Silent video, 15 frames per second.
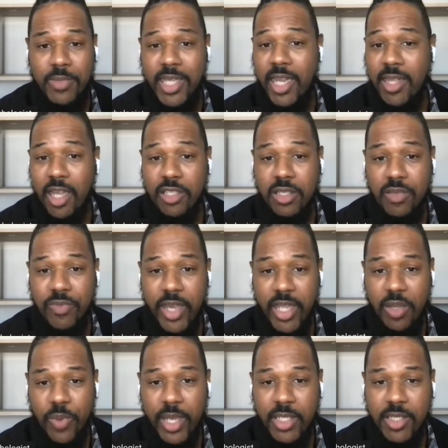psychological
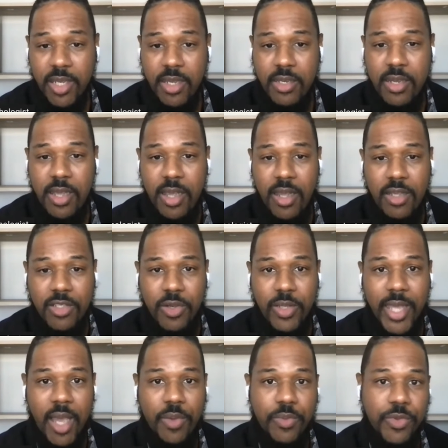evaluation
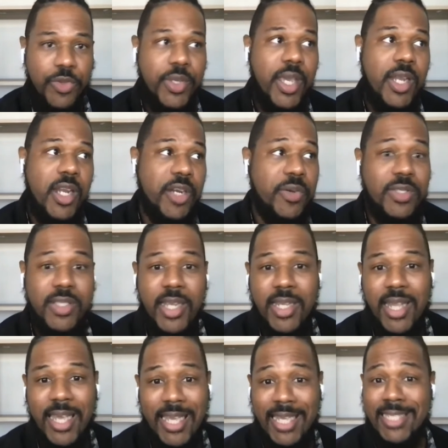so that you can
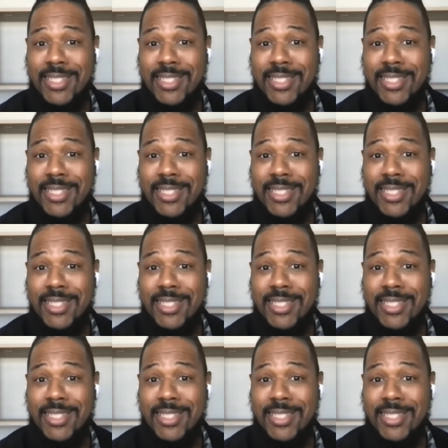understand,